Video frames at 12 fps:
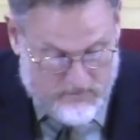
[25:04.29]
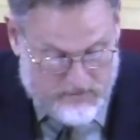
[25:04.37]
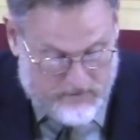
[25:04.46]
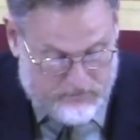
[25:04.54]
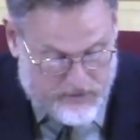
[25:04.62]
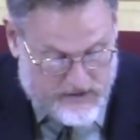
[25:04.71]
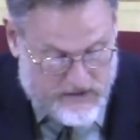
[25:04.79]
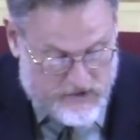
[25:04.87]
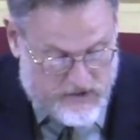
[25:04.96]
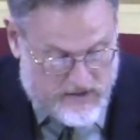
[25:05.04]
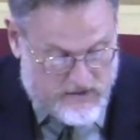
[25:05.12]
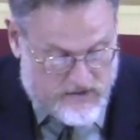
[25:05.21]
be
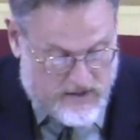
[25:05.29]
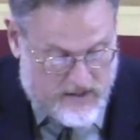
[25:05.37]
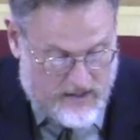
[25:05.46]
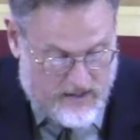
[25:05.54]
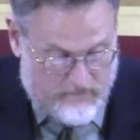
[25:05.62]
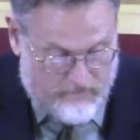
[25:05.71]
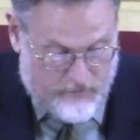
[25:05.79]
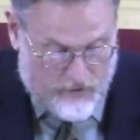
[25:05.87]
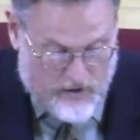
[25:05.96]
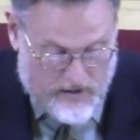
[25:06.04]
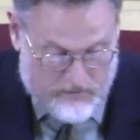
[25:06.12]
pleasing to him, for I